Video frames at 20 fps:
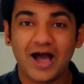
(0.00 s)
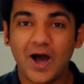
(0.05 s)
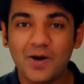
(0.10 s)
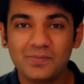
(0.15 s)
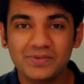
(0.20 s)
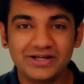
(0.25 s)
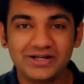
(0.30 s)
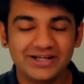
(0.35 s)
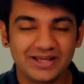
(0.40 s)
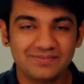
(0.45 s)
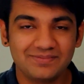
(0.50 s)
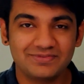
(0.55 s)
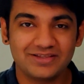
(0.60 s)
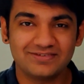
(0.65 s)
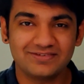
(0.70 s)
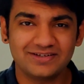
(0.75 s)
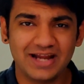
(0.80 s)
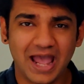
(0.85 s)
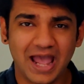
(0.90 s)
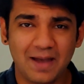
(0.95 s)
How many times
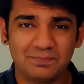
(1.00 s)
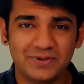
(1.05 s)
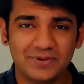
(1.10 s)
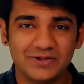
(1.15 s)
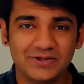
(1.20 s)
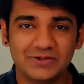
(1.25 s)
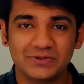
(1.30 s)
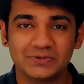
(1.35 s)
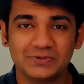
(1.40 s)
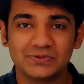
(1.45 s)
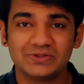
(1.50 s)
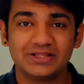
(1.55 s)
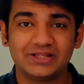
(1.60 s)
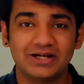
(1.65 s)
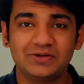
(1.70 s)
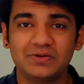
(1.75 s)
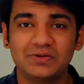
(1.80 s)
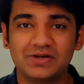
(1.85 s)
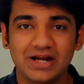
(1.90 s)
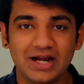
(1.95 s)
has it happened to you
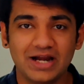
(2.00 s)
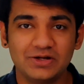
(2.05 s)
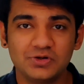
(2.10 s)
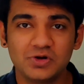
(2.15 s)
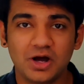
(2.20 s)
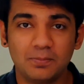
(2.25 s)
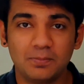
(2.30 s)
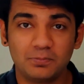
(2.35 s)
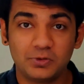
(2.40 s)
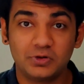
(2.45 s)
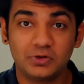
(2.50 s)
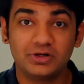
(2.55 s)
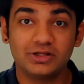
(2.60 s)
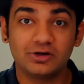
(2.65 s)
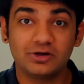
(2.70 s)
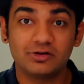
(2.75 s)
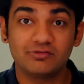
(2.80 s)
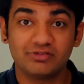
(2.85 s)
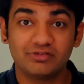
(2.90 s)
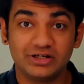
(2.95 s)
that you try to
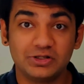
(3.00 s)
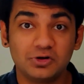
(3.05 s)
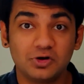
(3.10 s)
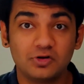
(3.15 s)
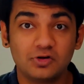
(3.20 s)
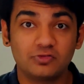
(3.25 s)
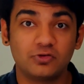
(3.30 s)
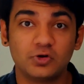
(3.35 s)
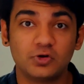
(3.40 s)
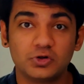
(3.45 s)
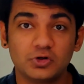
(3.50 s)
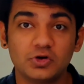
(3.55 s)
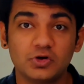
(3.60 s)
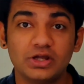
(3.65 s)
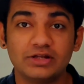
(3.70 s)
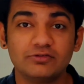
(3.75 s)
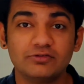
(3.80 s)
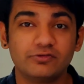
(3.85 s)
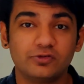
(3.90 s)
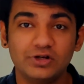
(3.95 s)
upload your video or
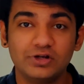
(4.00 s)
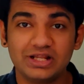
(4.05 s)
photo in